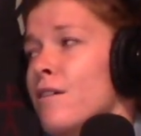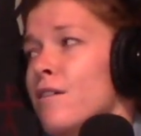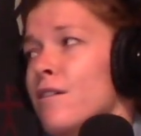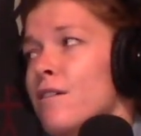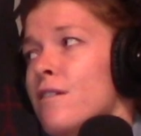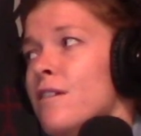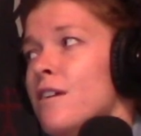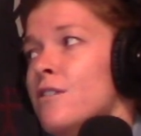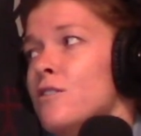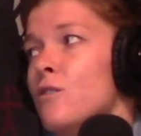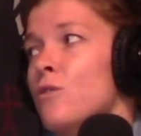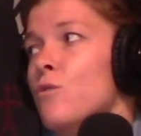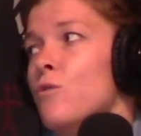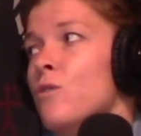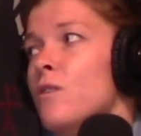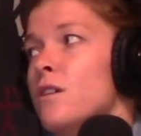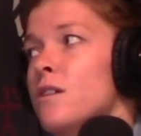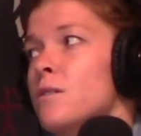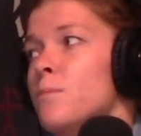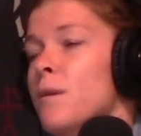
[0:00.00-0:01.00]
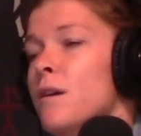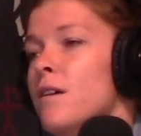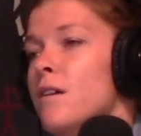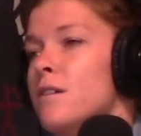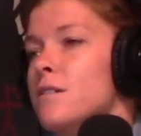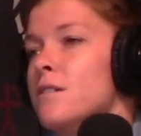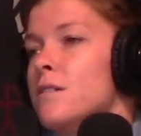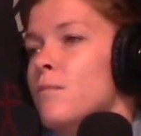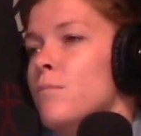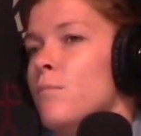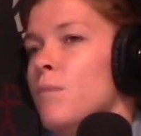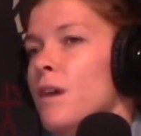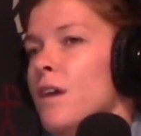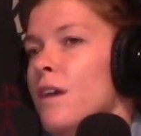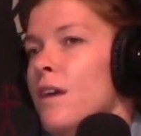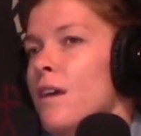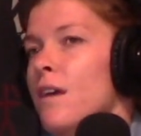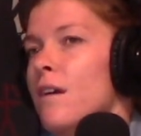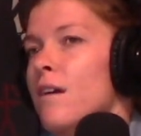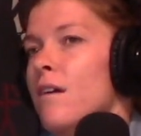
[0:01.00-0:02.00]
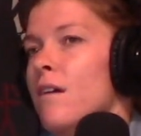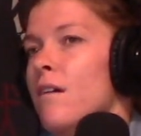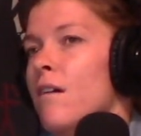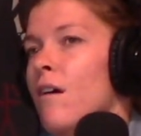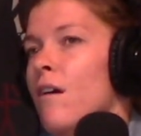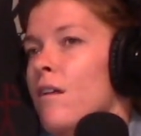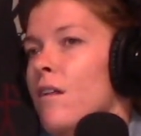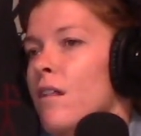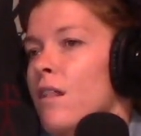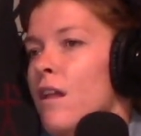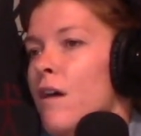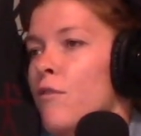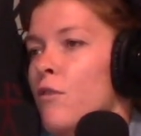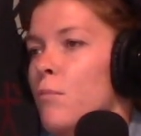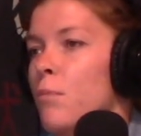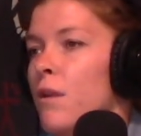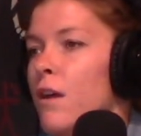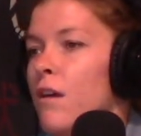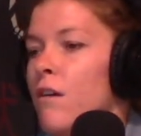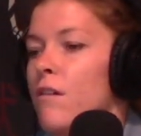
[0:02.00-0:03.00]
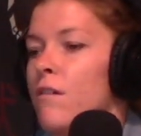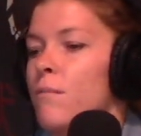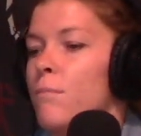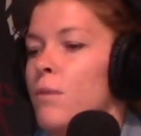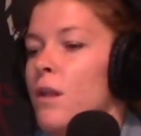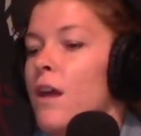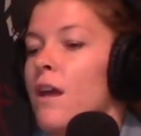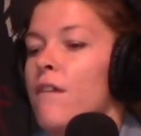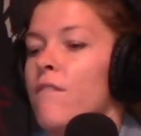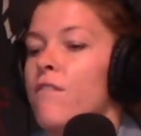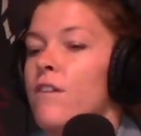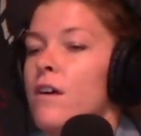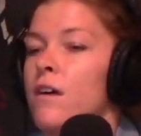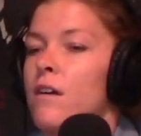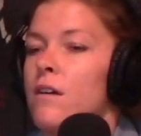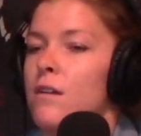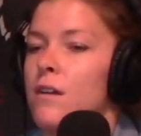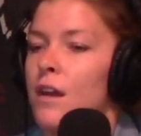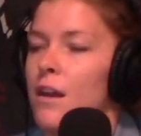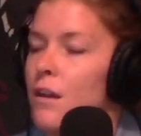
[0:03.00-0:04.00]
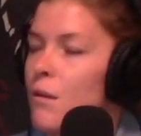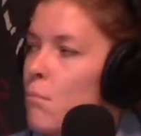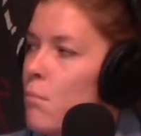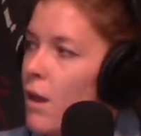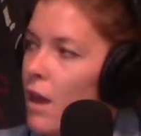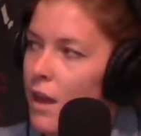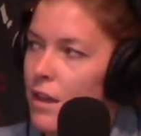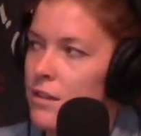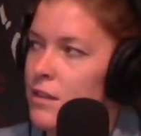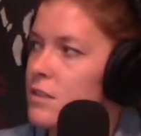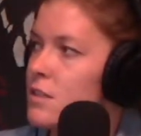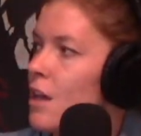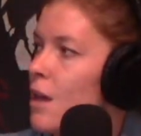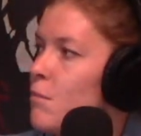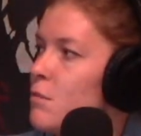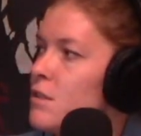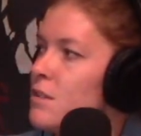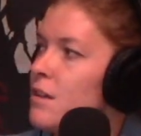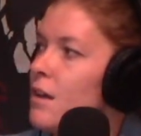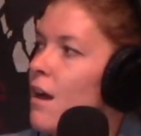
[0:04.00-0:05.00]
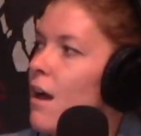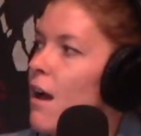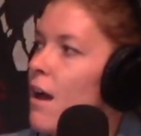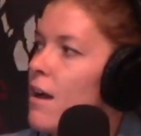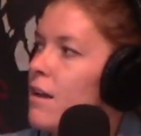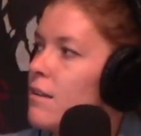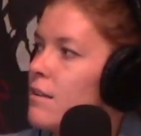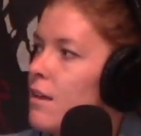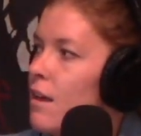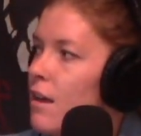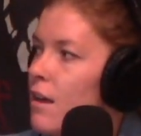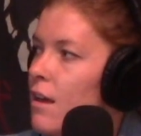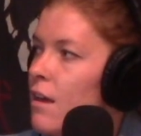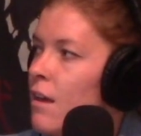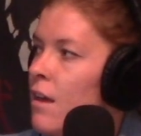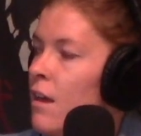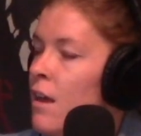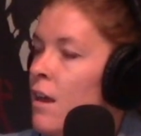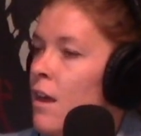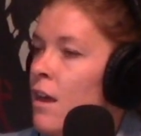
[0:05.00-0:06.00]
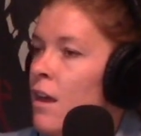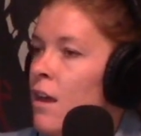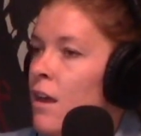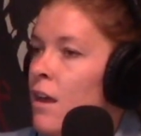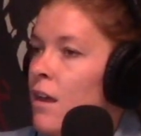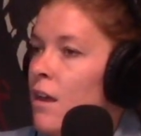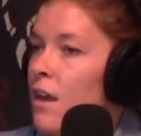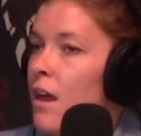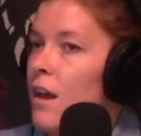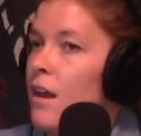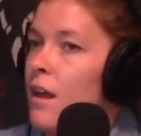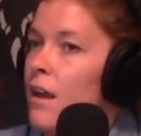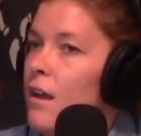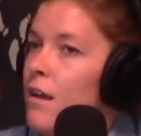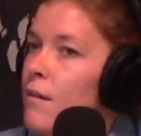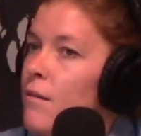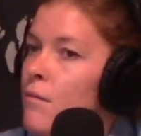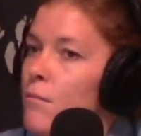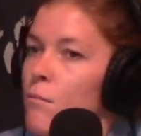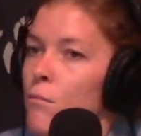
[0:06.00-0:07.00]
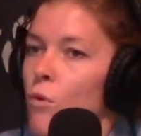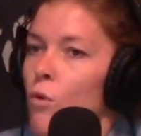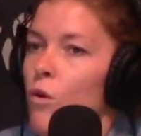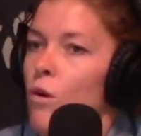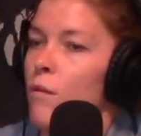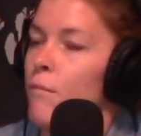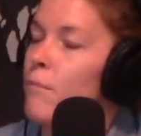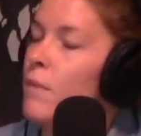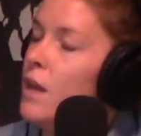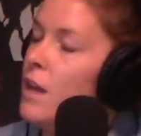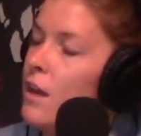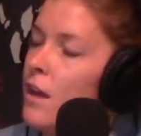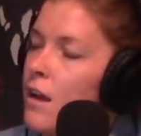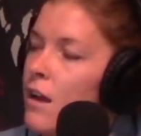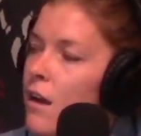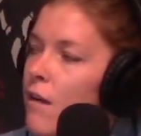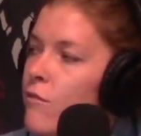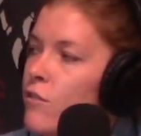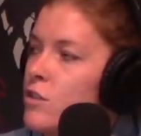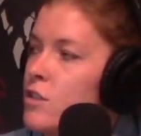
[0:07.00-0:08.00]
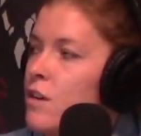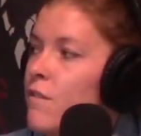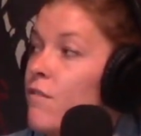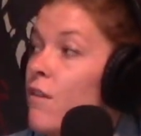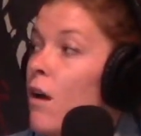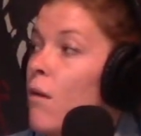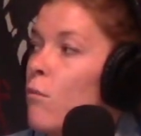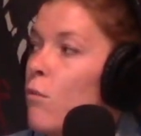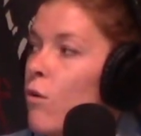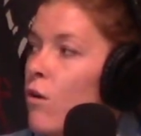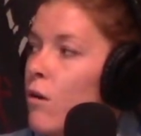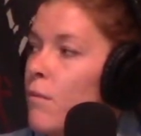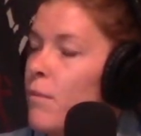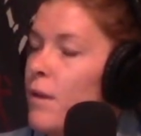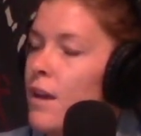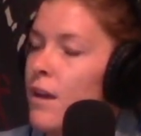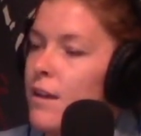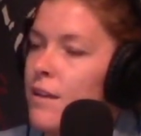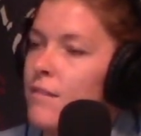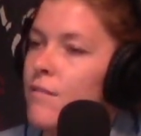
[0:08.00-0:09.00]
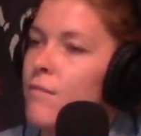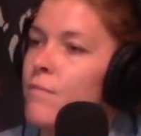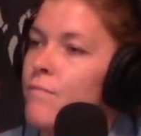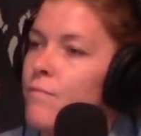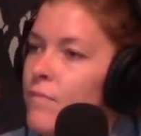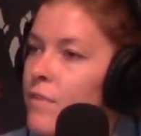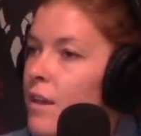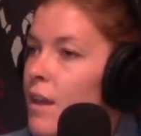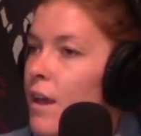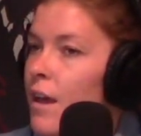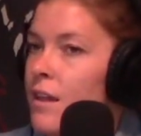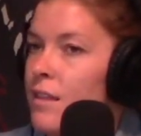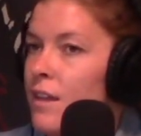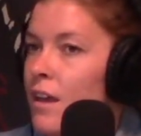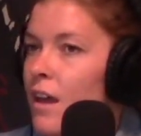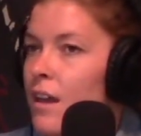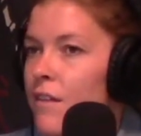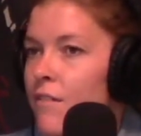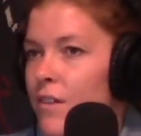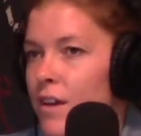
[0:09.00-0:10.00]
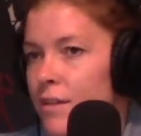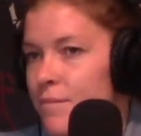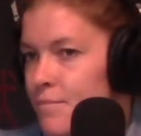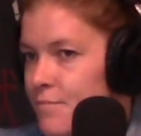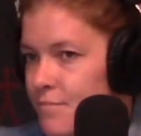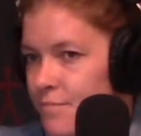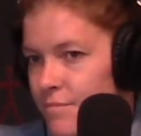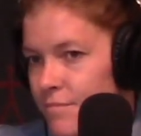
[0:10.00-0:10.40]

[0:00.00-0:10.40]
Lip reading: such a cool experience to be on a level playing field, getting paid the same as the guys, like getting more media coverage, if not more, because at the end of it,